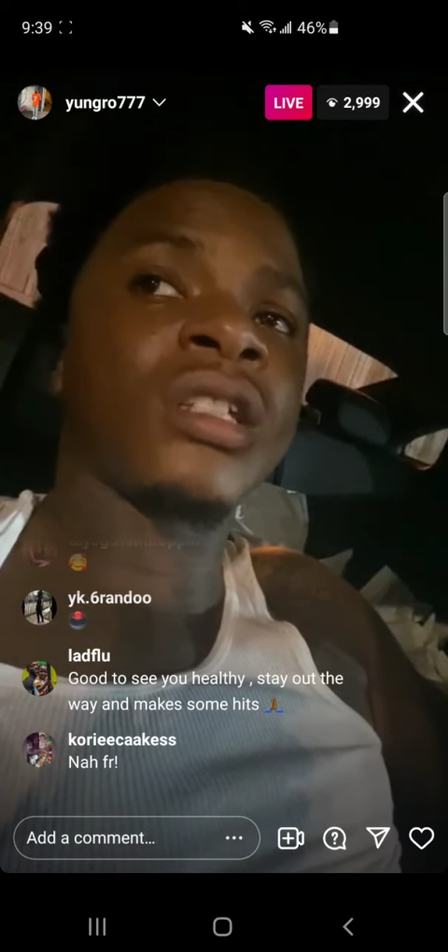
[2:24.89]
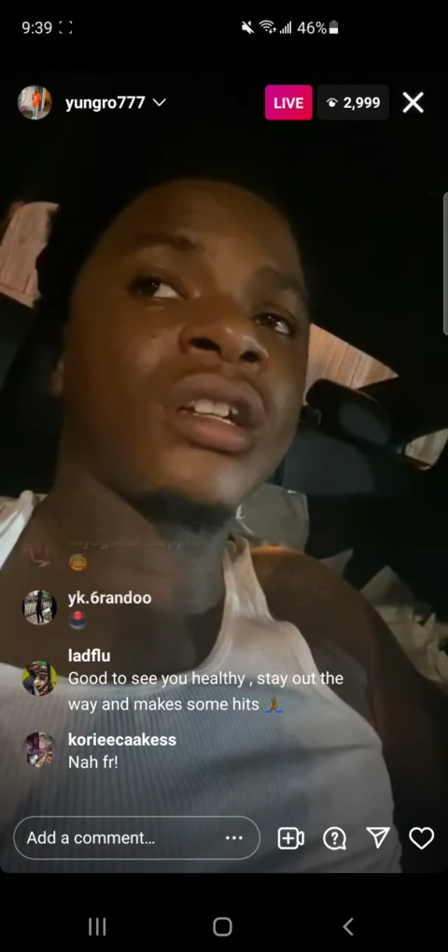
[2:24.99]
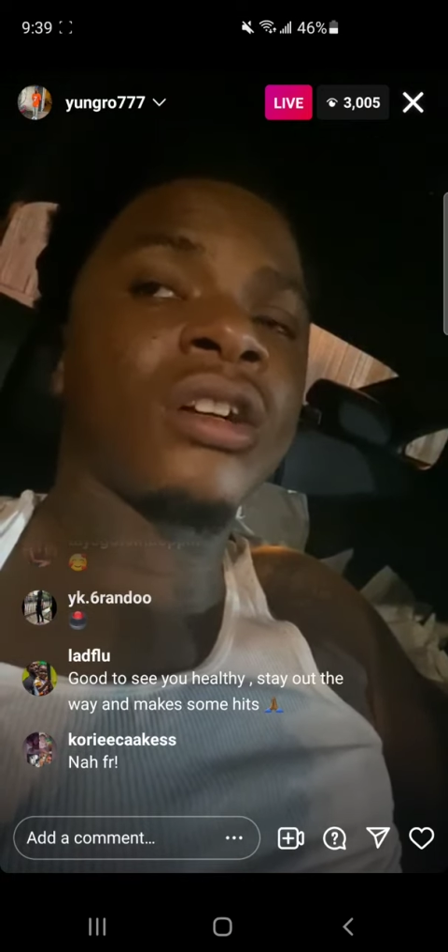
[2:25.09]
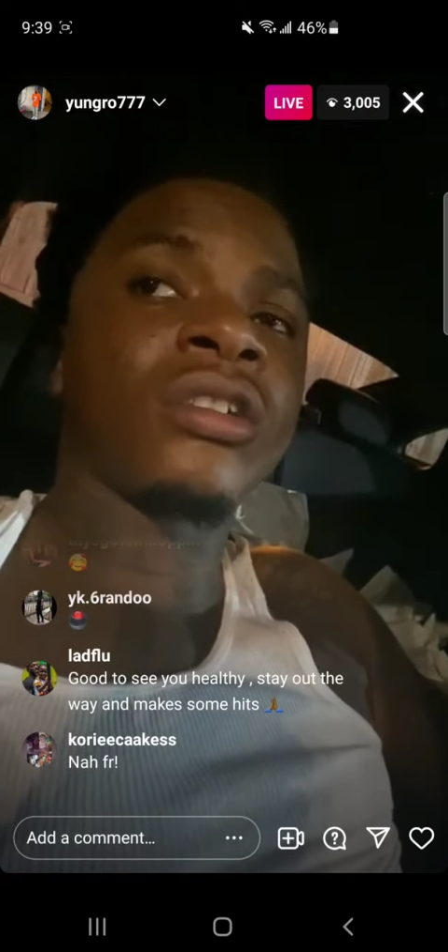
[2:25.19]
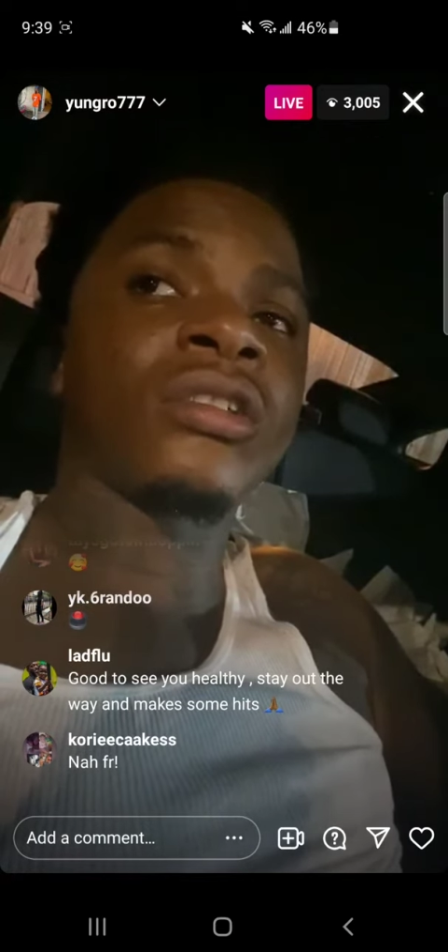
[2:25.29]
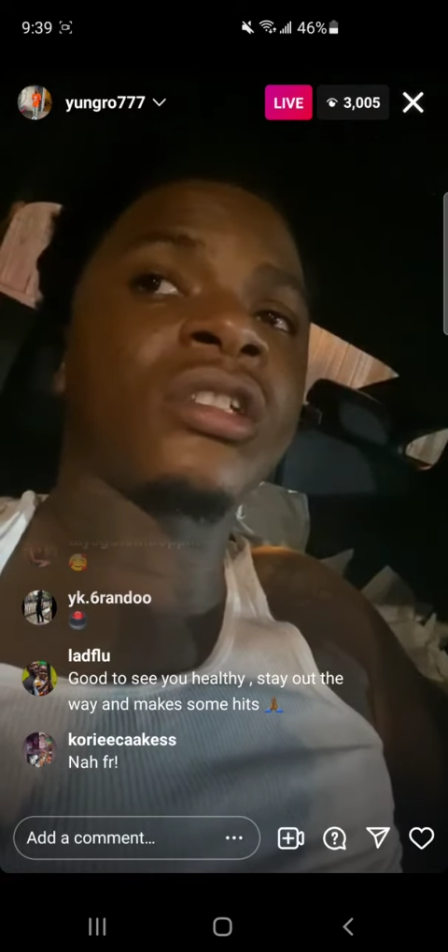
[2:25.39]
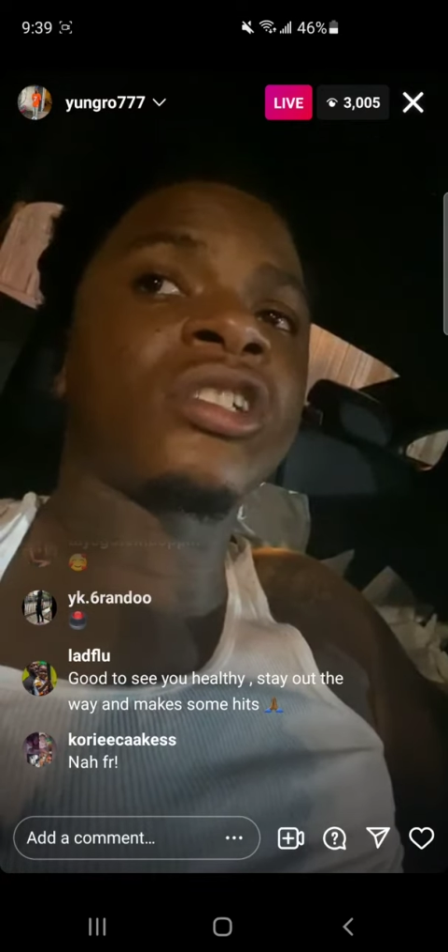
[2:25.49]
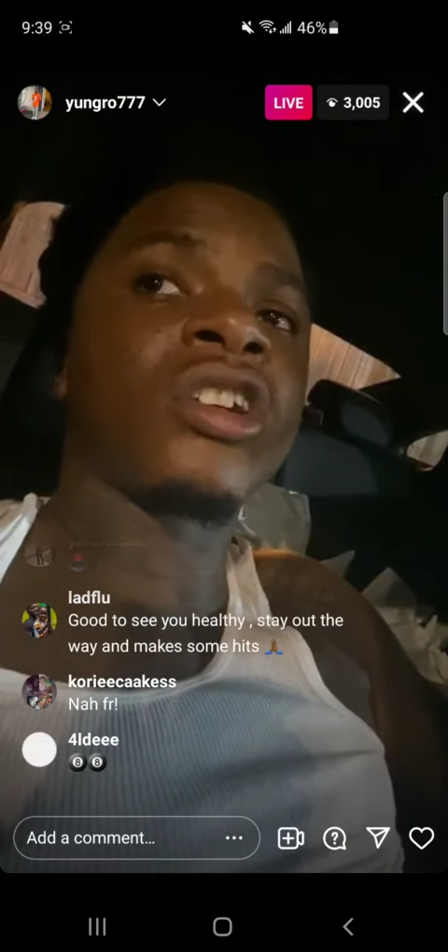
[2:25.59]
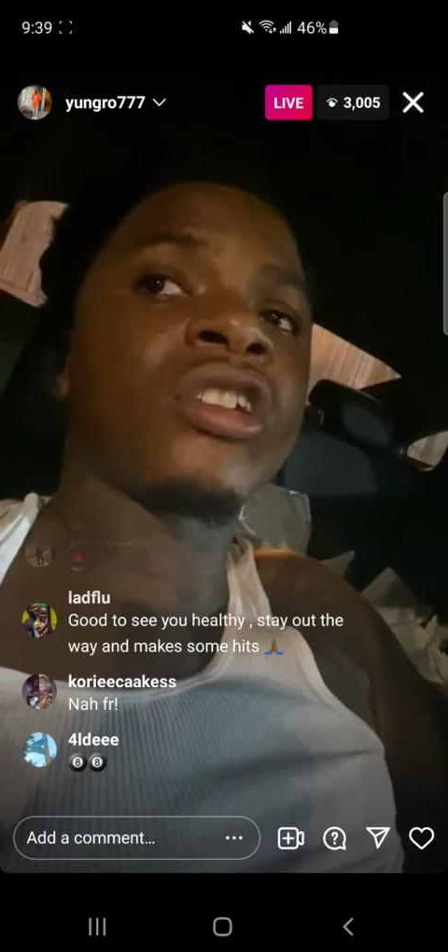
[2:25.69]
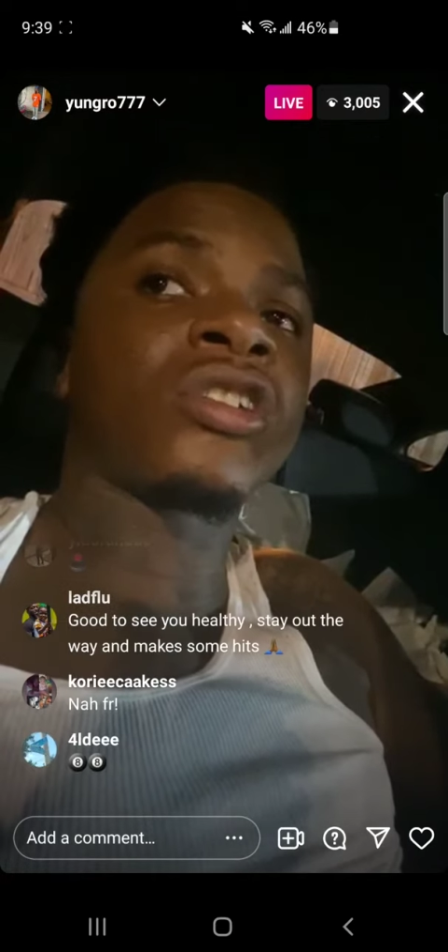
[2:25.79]
They call. The they
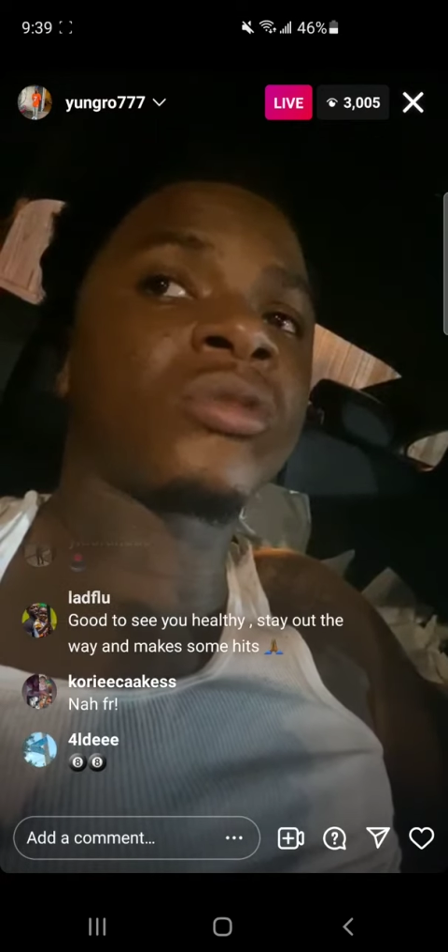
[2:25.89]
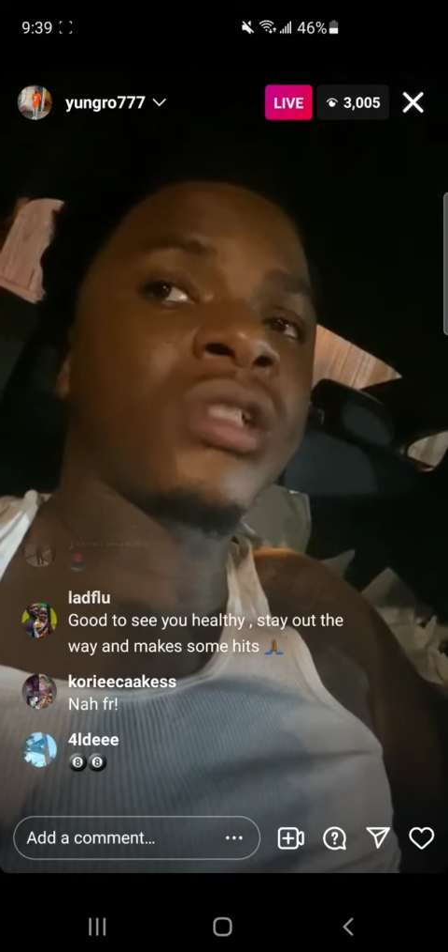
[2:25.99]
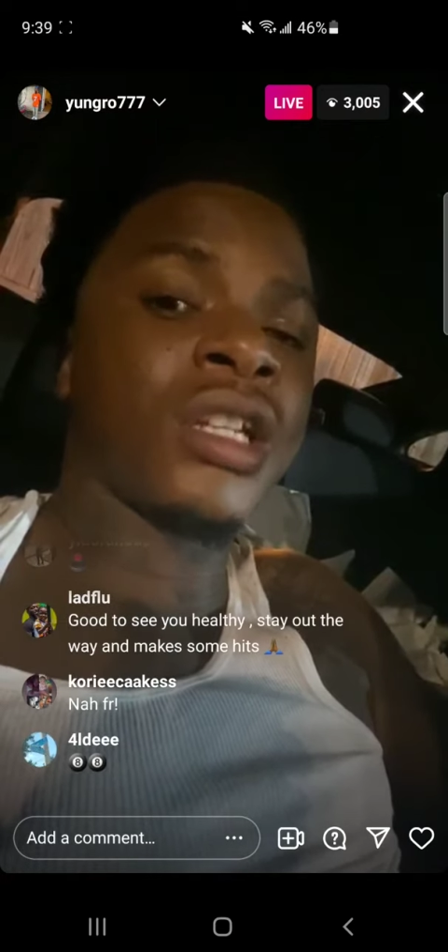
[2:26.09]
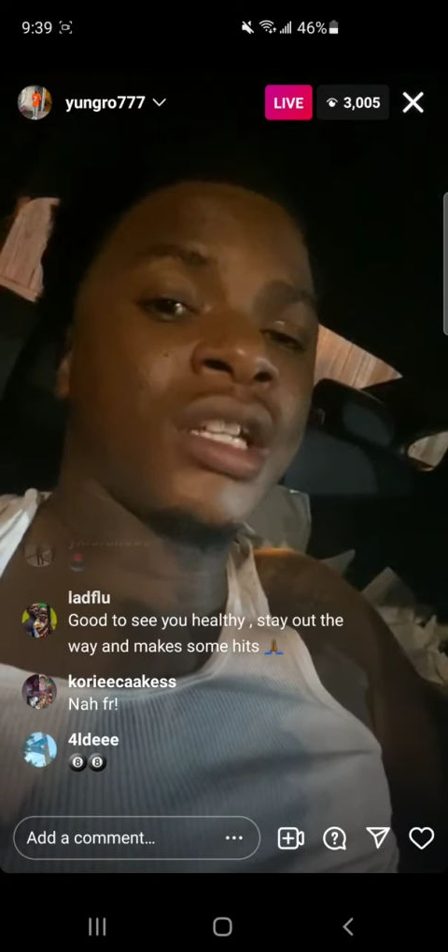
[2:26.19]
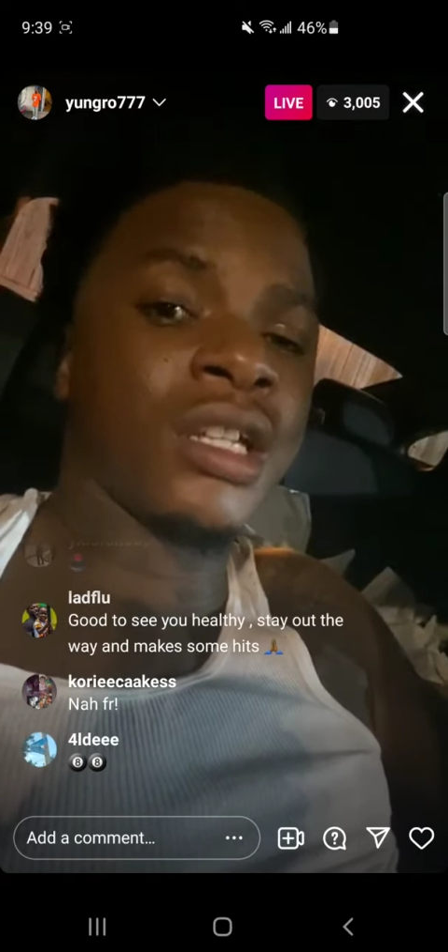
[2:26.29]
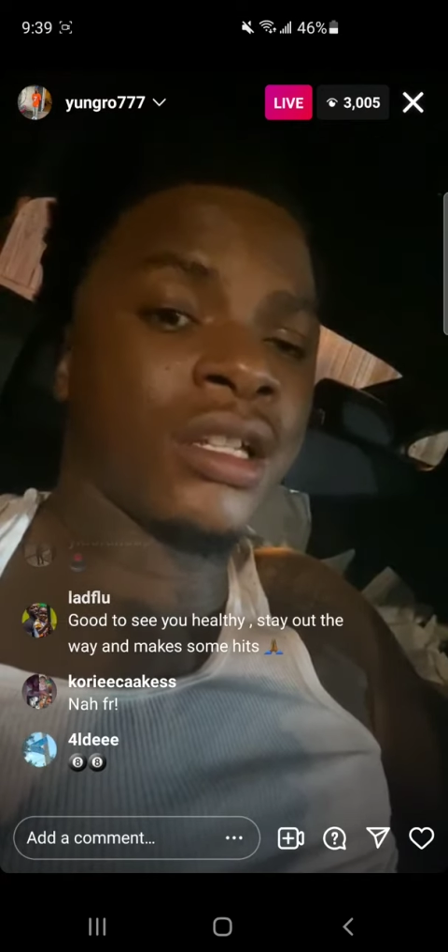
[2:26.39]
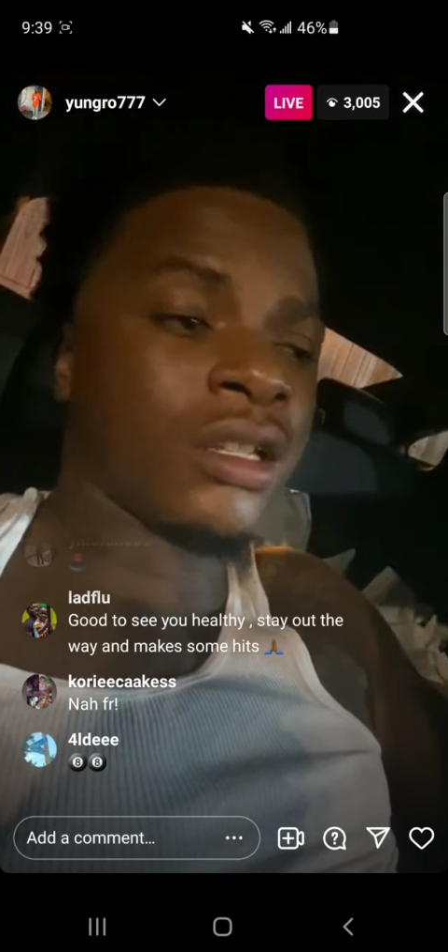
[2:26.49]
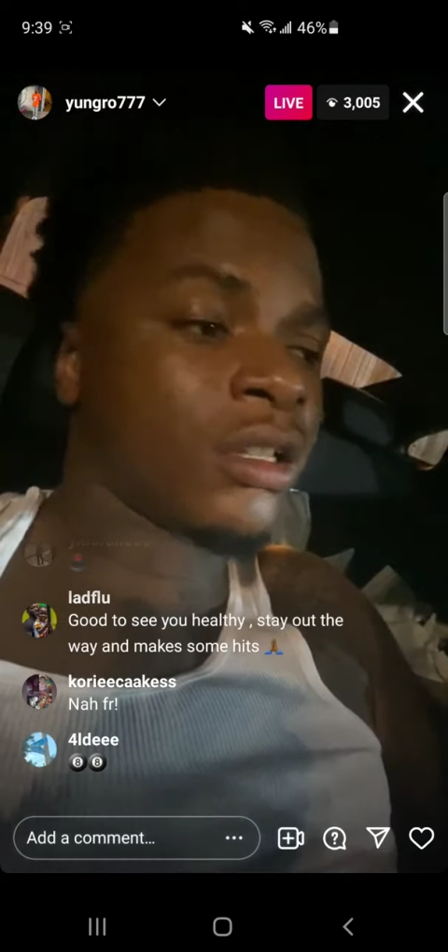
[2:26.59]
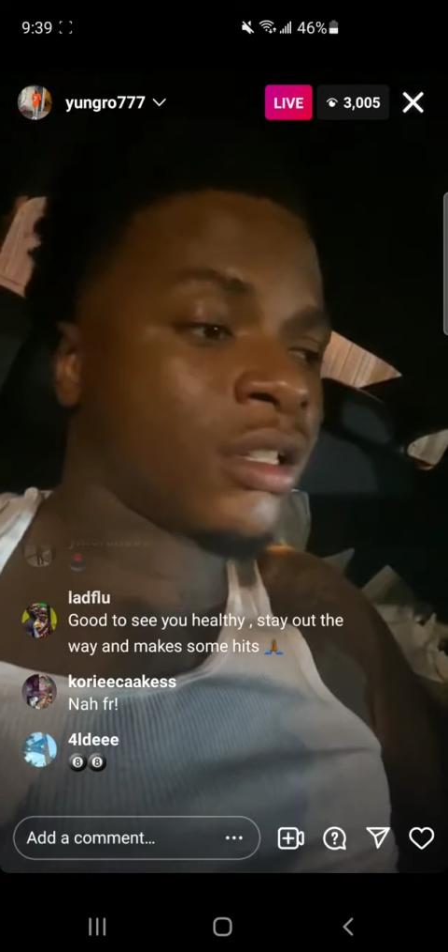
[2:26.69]
love. charge twenty a head.